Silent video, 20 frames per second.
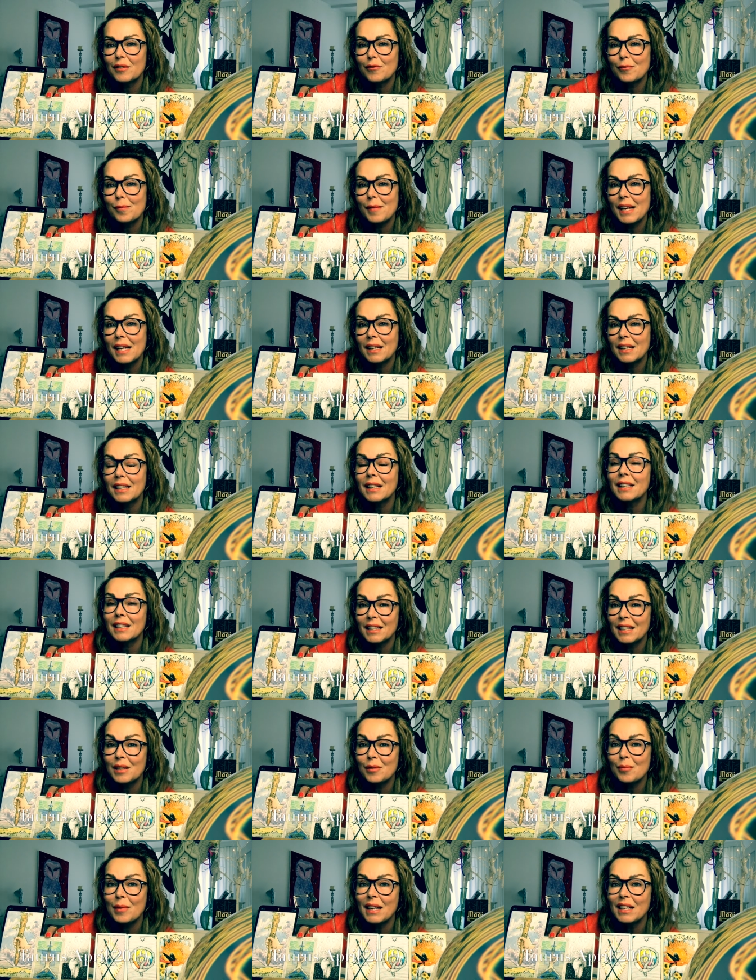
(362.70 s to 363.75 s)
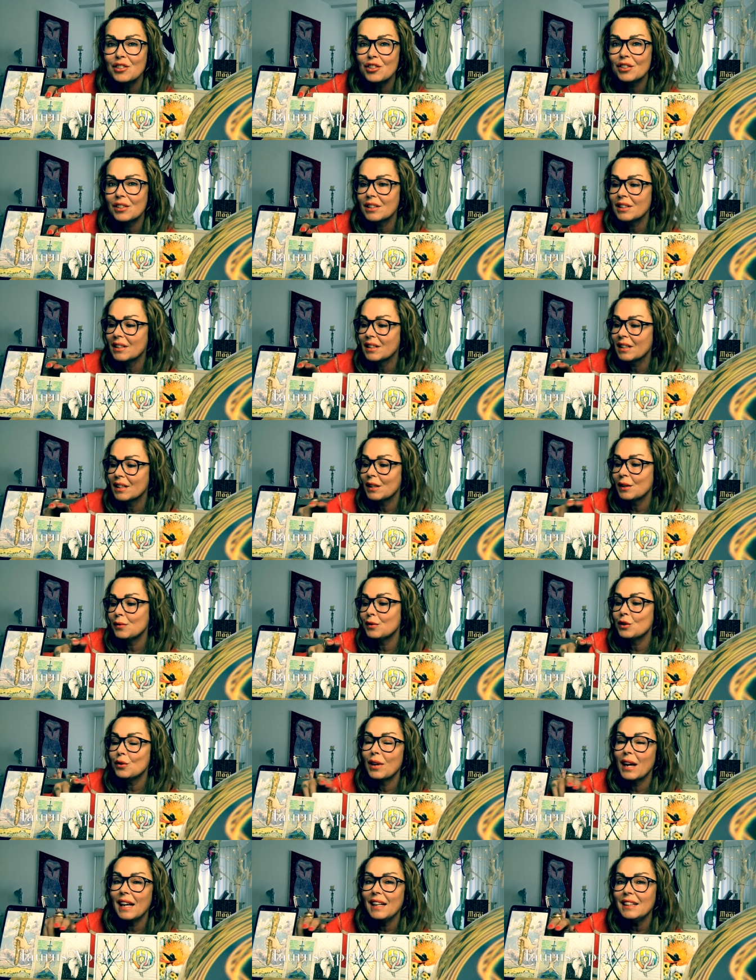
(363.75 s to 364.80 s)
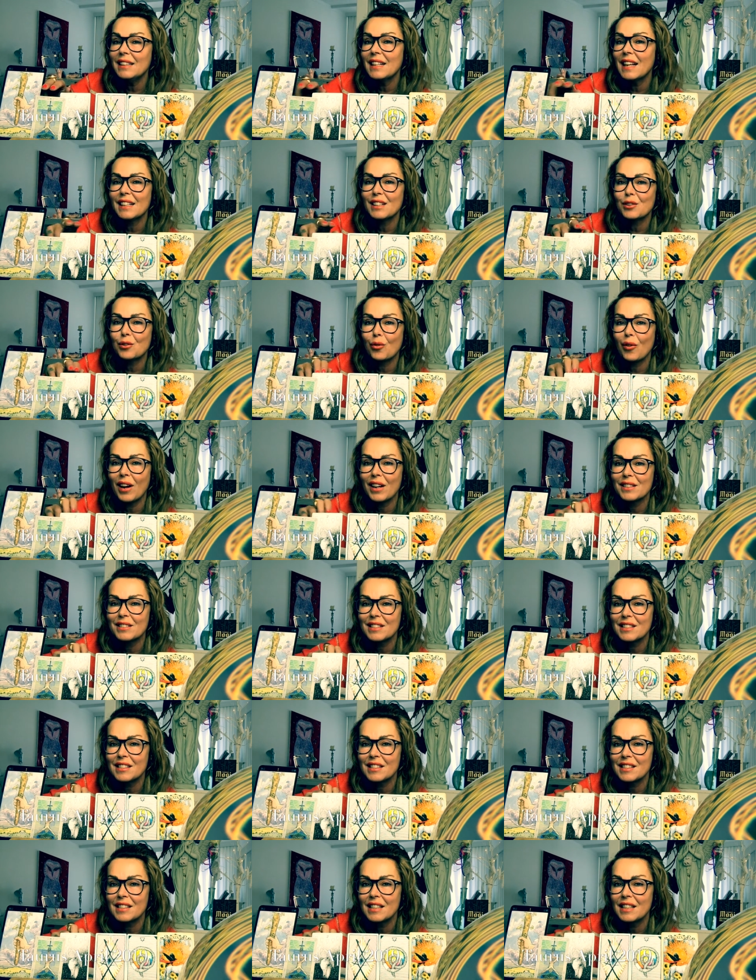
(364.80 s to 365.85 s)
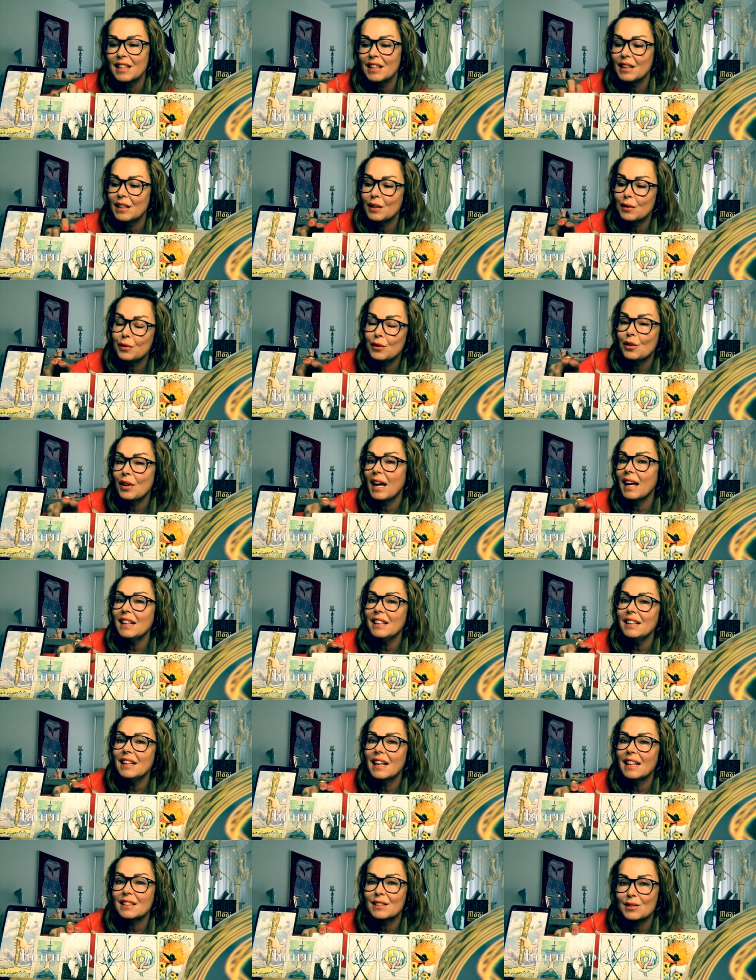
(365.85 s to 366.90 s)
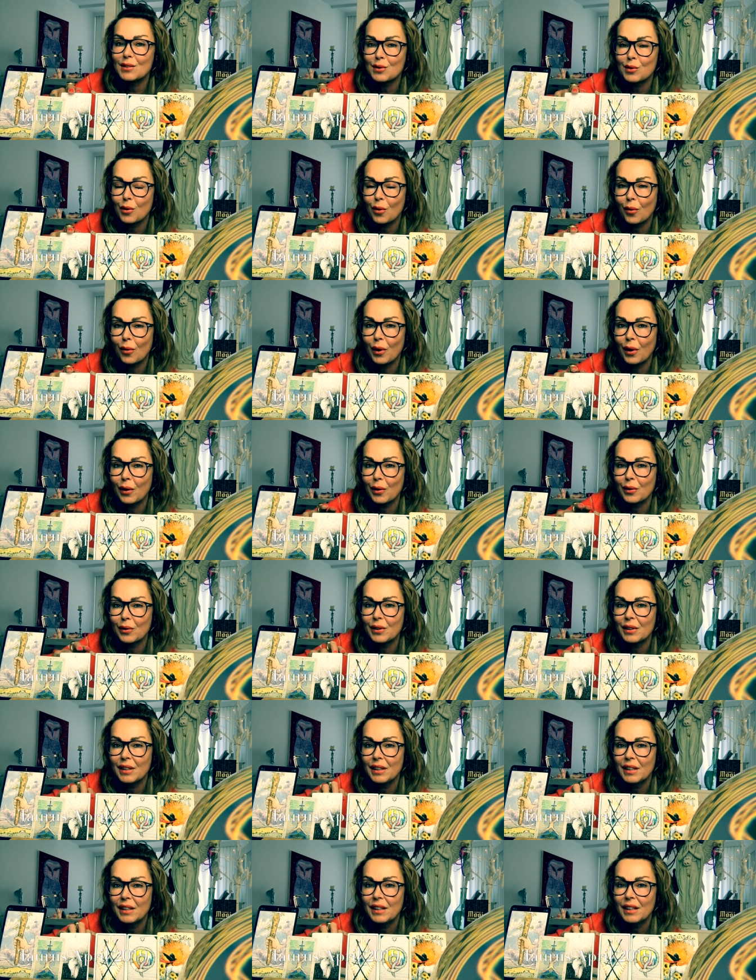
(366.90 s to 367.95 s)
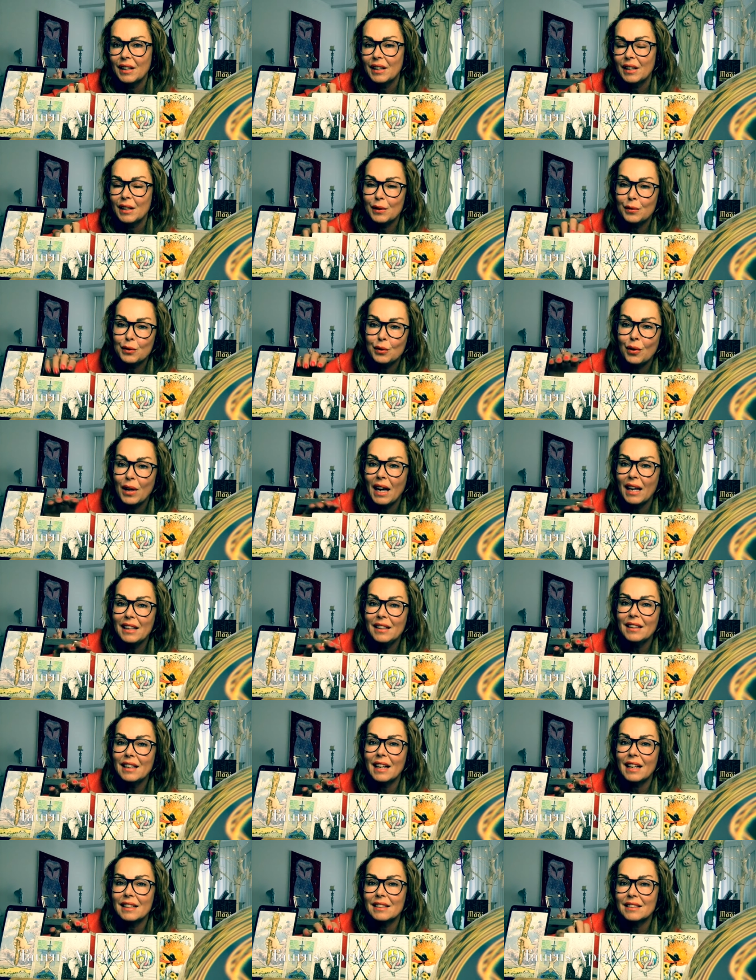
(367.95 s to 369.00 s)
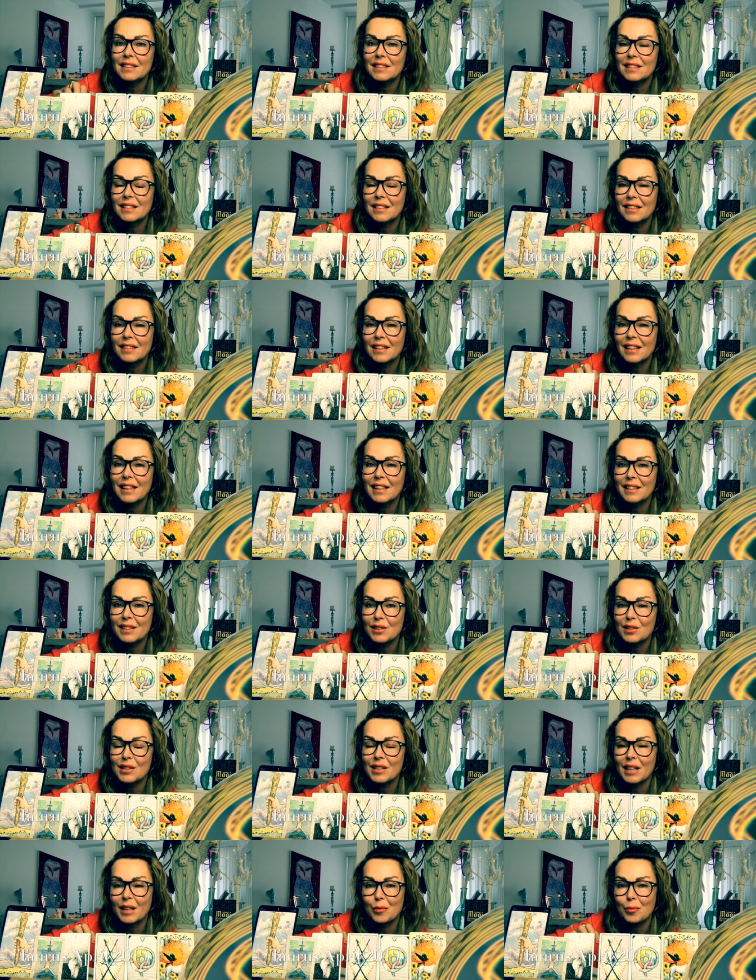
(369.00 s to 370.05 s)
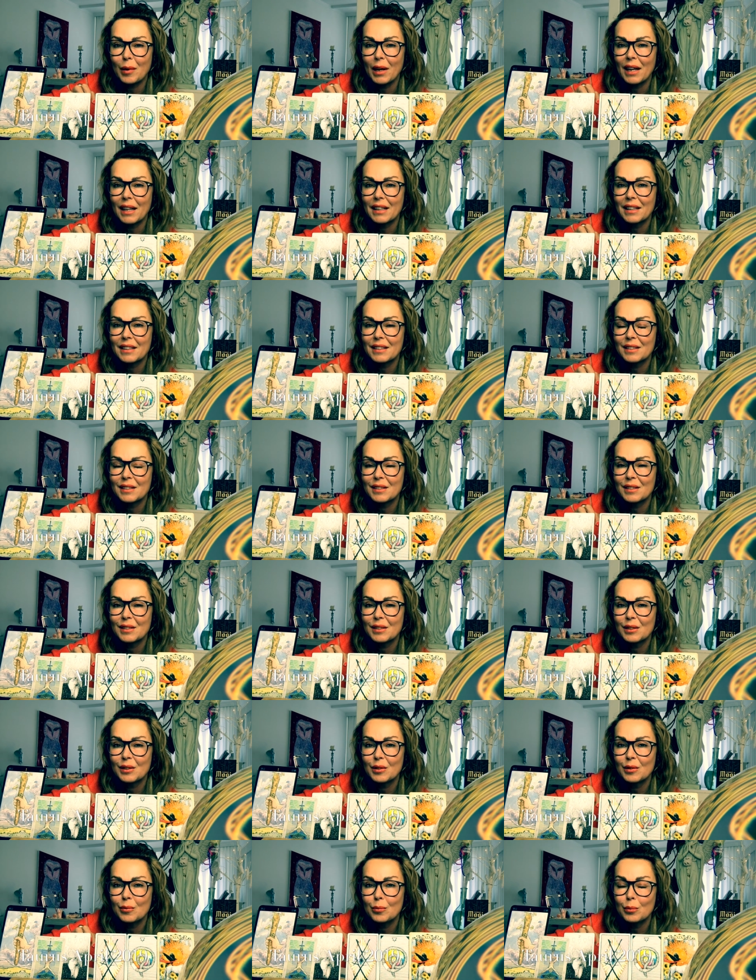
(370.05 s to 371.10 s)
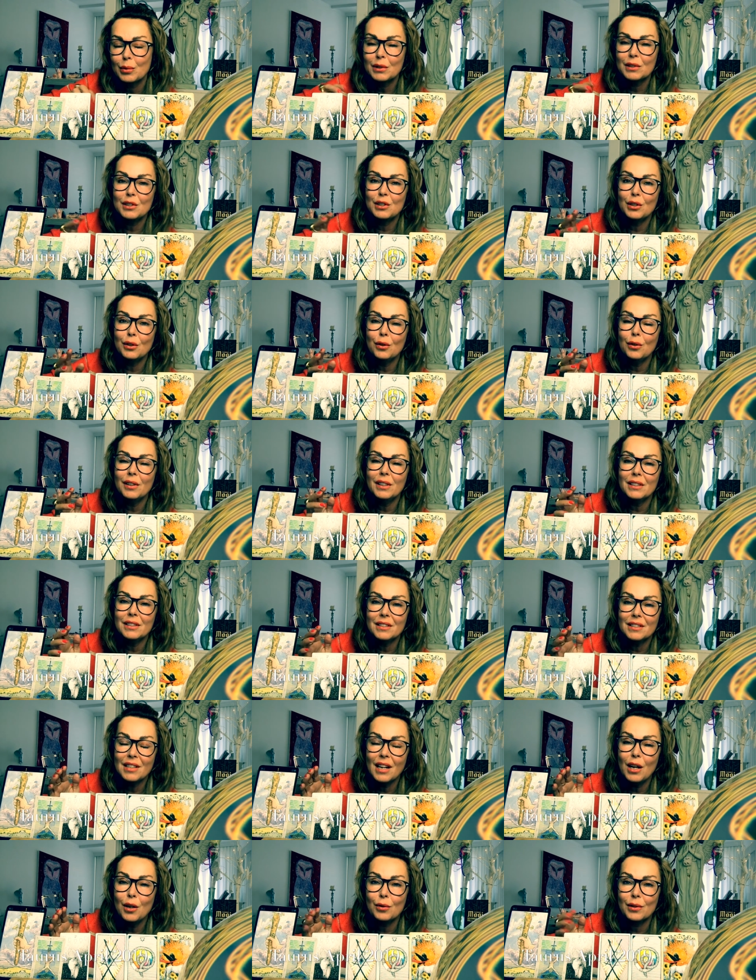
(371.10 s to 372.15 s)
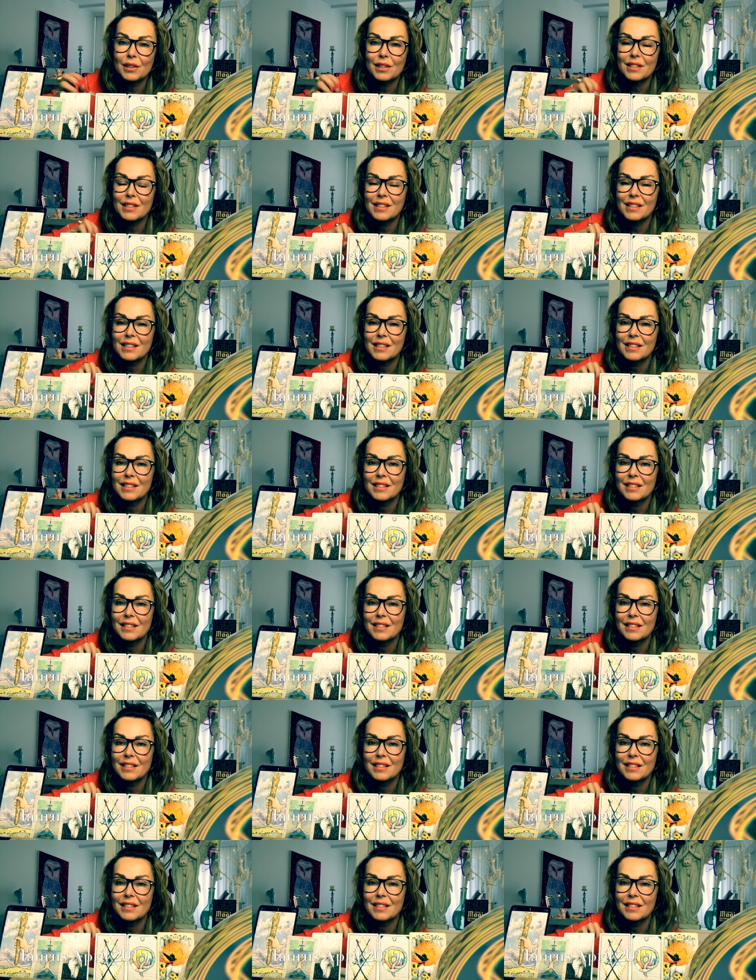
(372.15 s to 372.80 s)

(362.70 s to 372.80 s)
have imagined if you hadn't had a crisis, if you hadn't had the sorrow, if you hadn't had the little setback. But you're a Taurus.